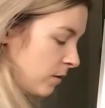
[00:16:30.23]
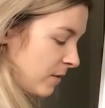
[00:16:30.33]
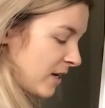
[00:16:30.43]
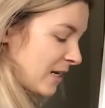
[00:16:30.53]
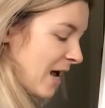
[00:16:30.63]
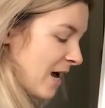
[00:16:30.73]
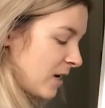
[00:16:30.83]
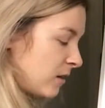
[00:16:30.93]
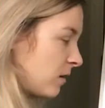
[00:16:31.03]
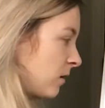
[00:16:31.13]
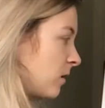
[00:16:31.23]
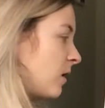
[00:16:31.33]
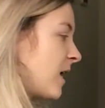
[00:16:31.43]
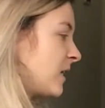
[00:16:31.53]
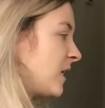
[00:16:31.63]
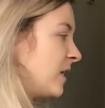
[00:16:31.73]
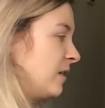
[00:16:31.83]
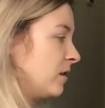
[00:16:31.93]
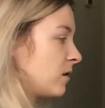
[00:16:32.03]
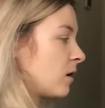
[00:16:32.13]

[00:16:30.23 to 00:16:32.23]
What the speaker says: Let's add our addends.